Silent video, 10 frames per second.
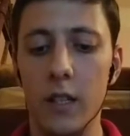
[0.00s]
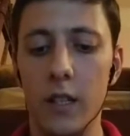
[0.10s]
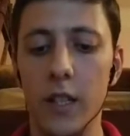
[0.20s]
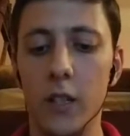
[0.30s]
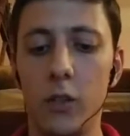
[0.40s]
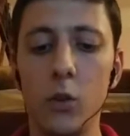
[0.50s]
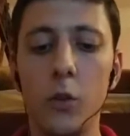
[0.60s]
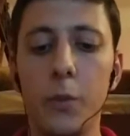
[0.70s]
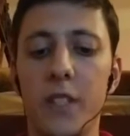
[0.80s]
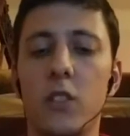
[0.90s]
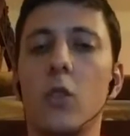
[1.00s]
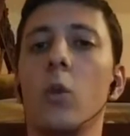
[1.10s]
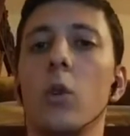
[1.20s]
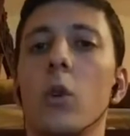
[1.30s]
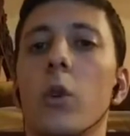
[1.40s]
it took me so
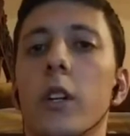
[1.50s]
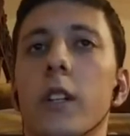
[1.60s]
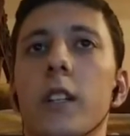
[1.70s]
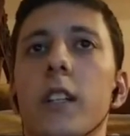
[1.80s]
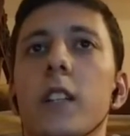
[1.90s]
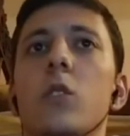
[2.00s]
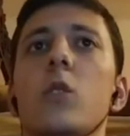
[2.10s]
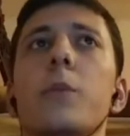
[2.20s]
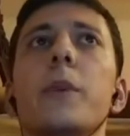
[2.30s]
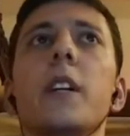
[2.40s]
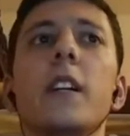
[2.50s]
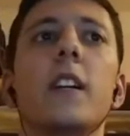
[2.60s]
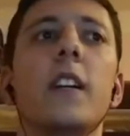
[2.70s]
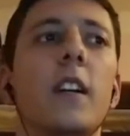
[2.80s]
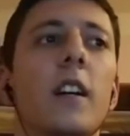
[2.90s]
long. It took me
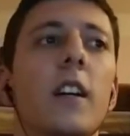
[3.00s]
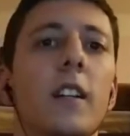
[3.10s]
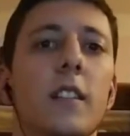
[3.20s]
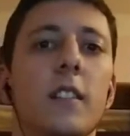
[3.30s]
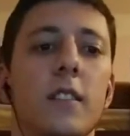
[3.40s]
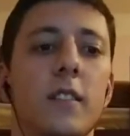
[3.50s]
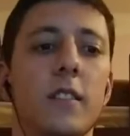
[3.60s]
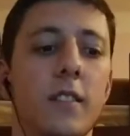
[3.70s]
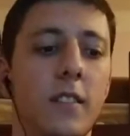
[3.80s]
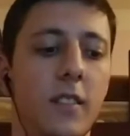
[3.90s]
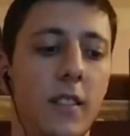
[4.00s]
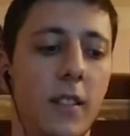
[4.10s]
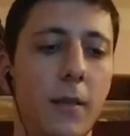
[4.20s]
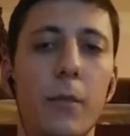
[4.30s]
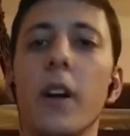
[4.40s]
uh,
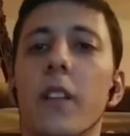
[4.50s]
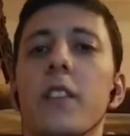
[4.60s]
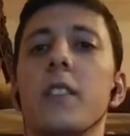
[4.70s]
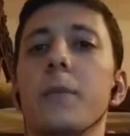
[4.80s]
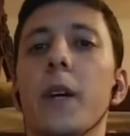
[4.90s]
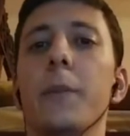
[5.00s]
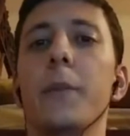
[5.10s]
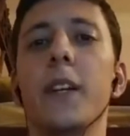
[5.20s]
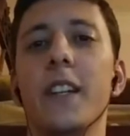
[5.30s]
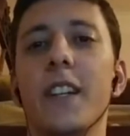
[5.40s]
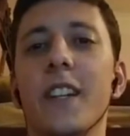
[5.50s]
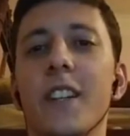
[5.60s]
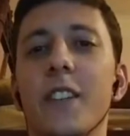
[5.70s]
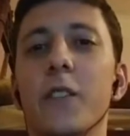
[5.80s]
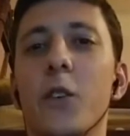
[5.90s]
a month maybe
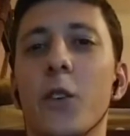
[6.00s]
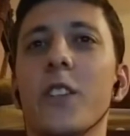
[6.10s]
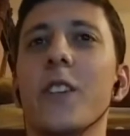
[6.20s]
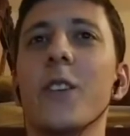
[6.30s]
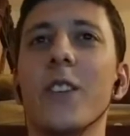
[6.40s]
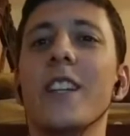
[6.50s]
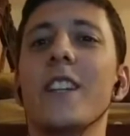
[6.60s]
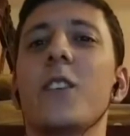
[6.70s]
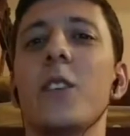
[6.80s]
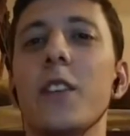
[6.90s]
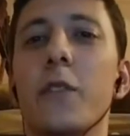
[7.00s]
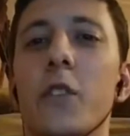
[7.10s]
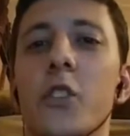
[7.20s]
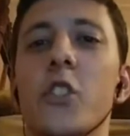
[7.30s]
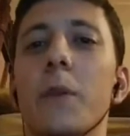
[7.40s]
for only
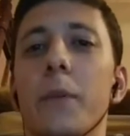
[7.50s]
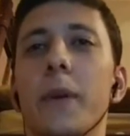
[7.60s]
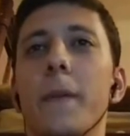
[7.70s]
for sheep,